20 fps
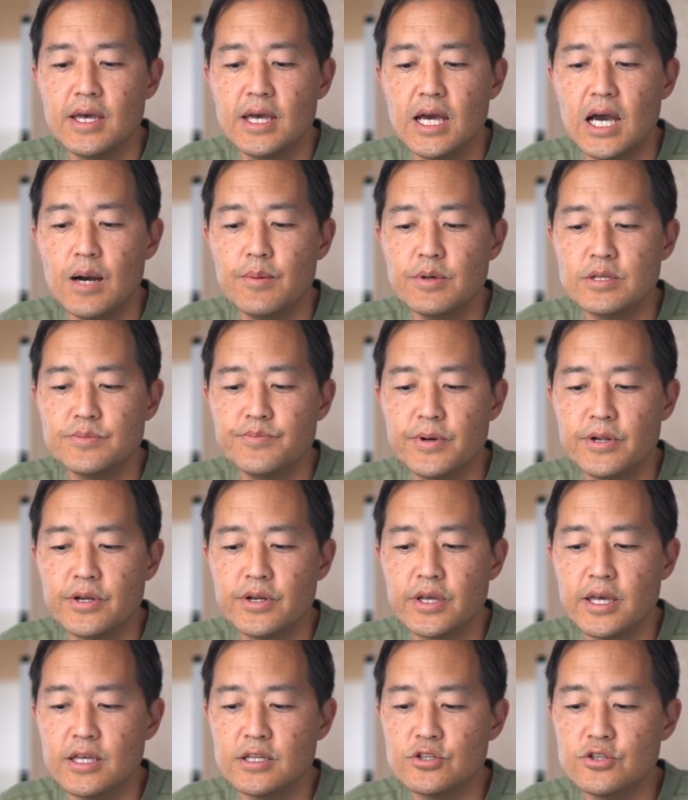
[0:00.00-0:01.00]
How much better
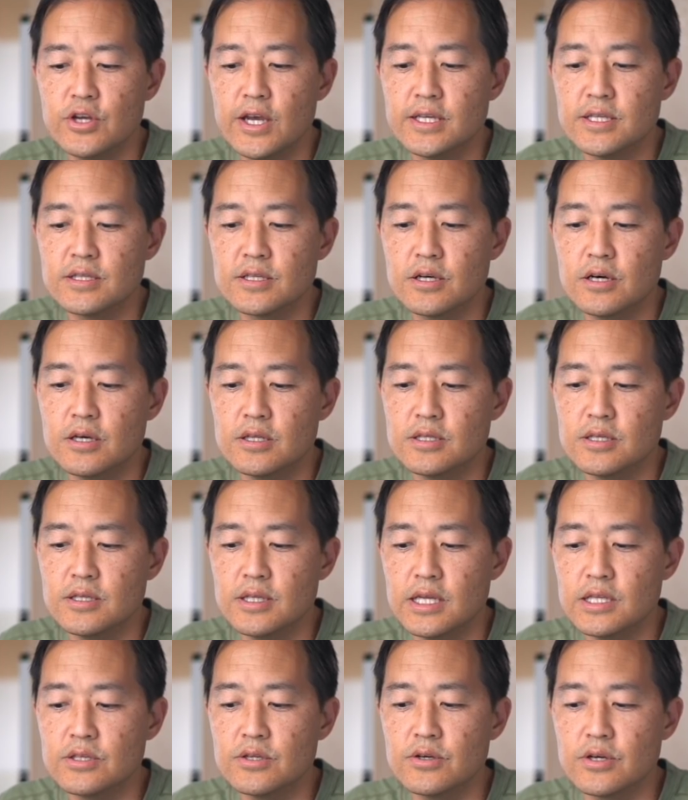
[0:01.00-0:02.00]
can
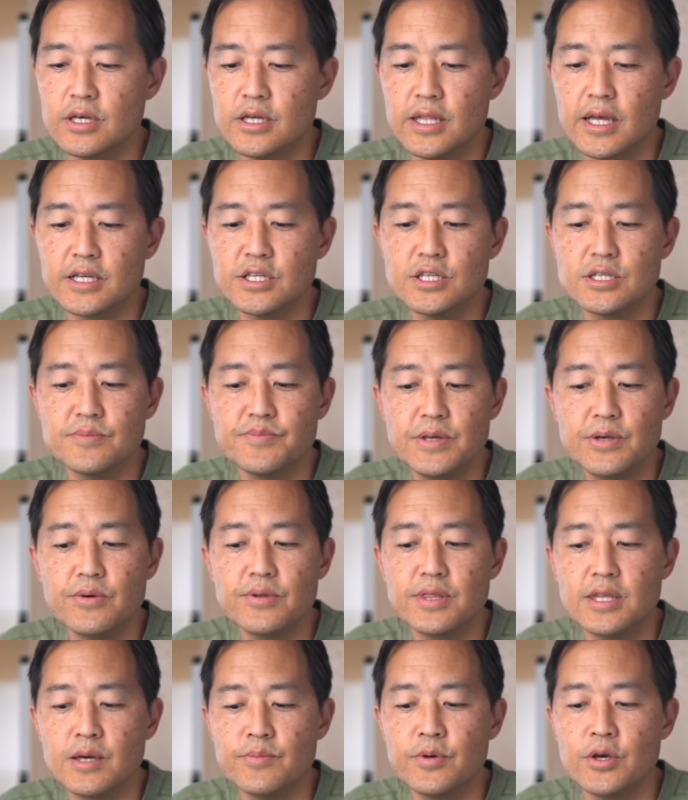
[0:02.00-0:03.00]
transcontinental connections be
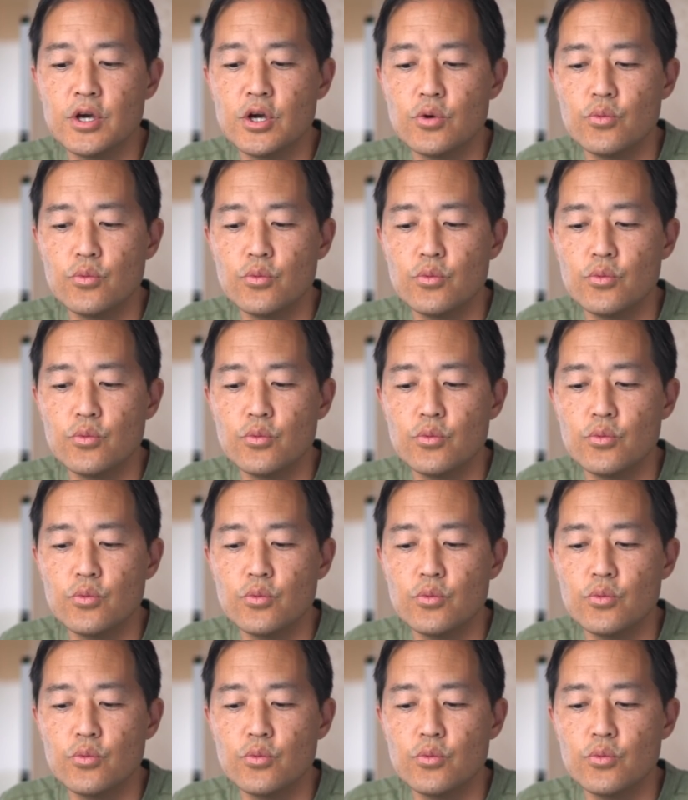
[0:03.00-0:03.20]
with them?